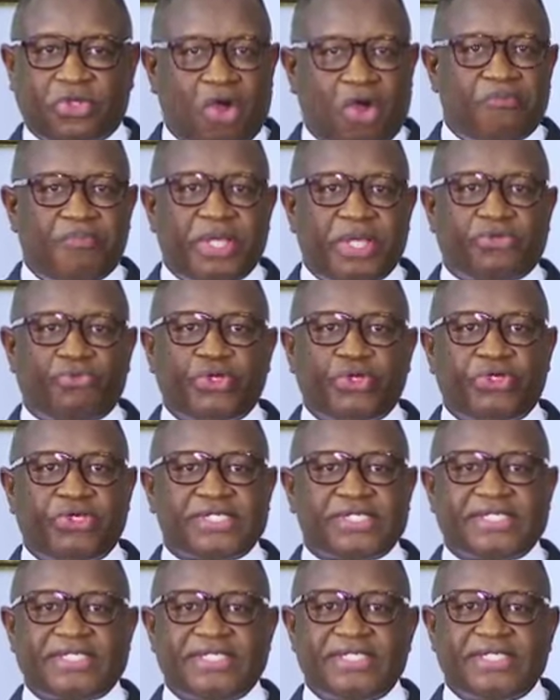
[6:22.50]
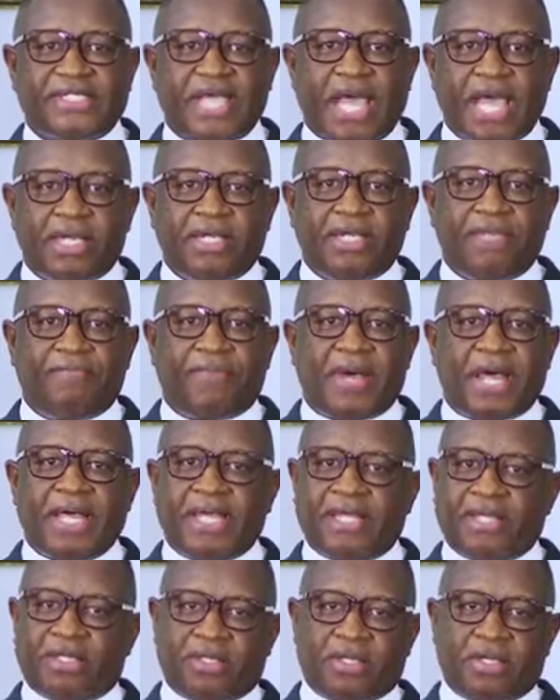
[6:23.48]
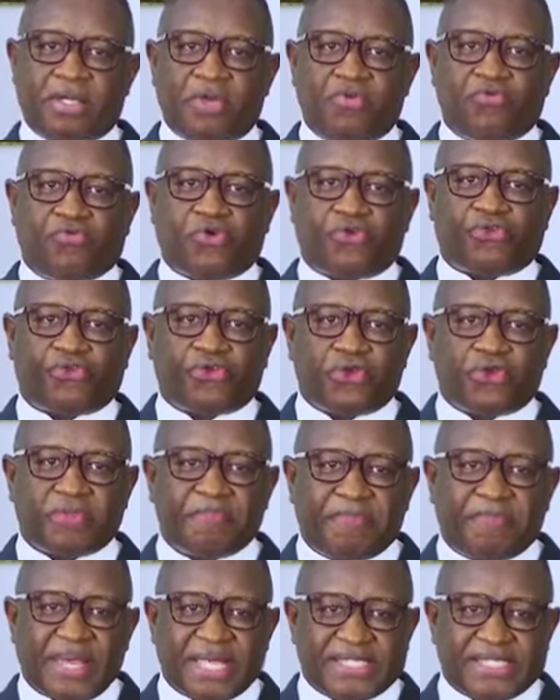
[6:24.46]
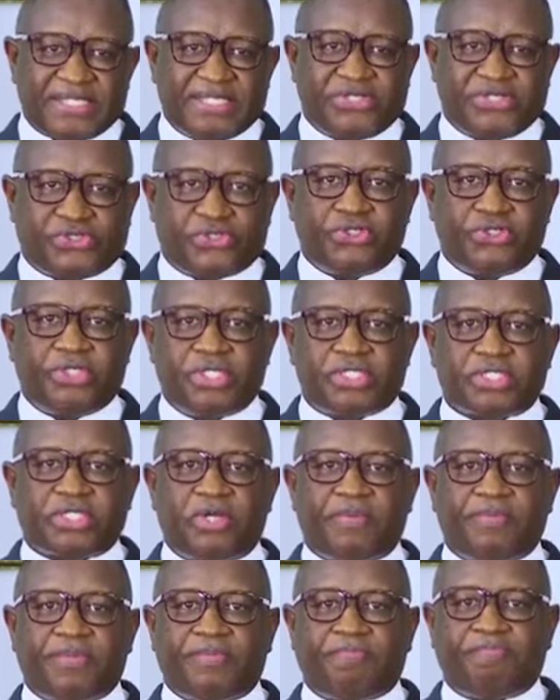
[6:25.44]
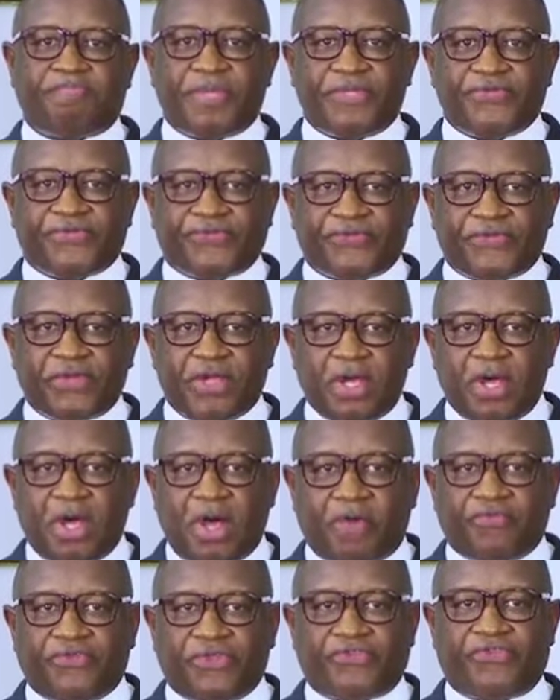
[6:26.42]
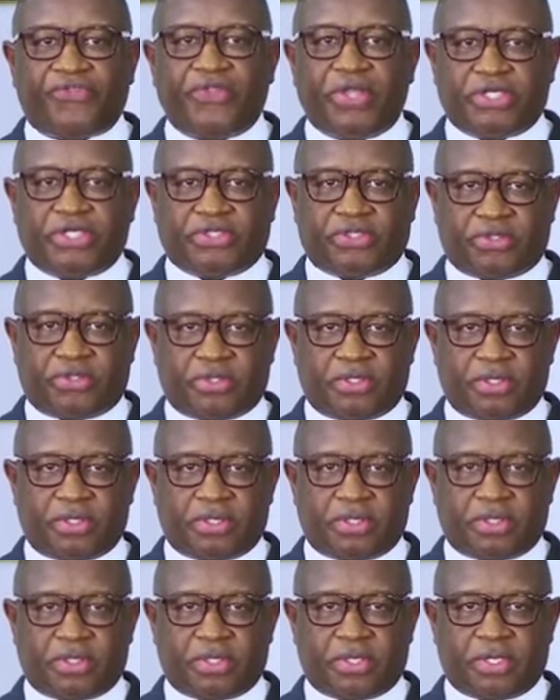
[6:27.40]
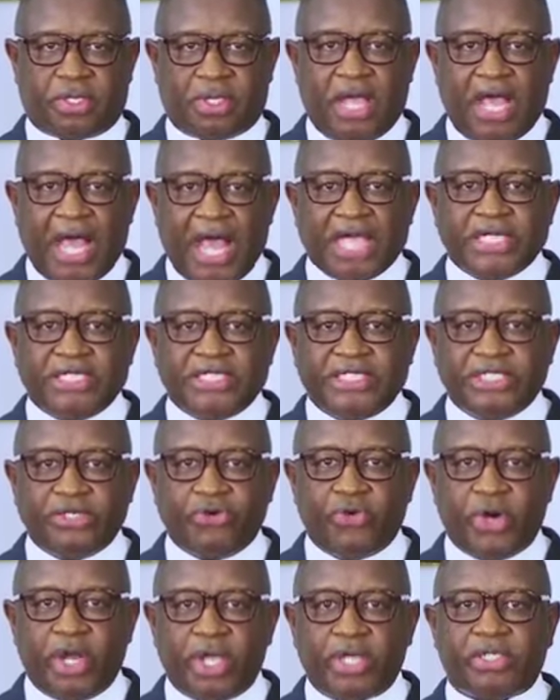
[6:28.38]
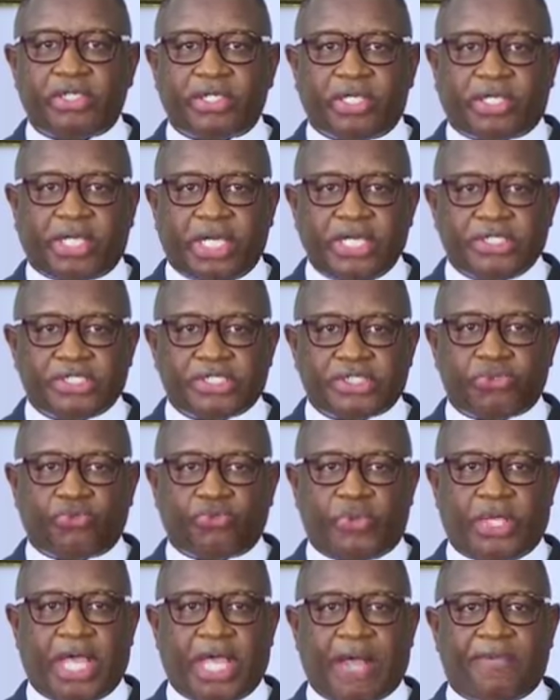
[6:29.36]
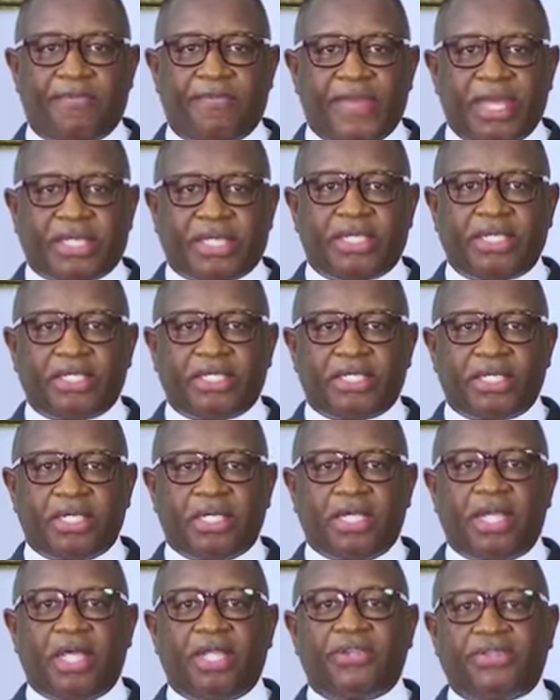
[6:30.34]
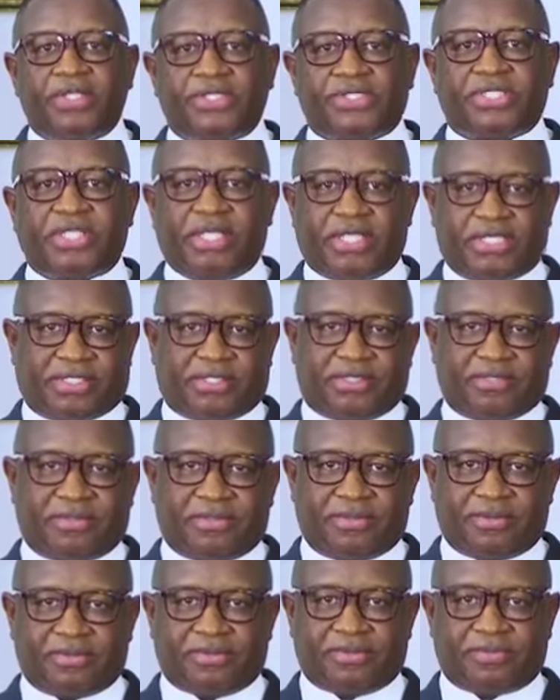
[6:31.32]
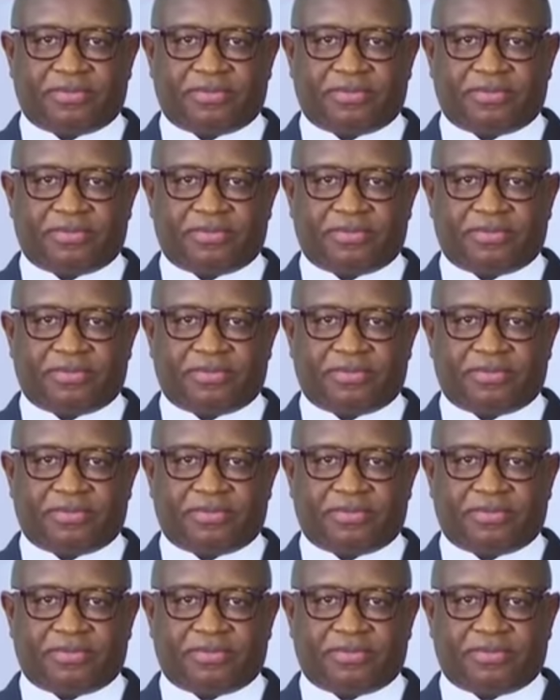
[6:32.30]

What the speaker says: Government will not sit idly by for such persons to disturb the peace of this nation and derail the gains we are making in this nation.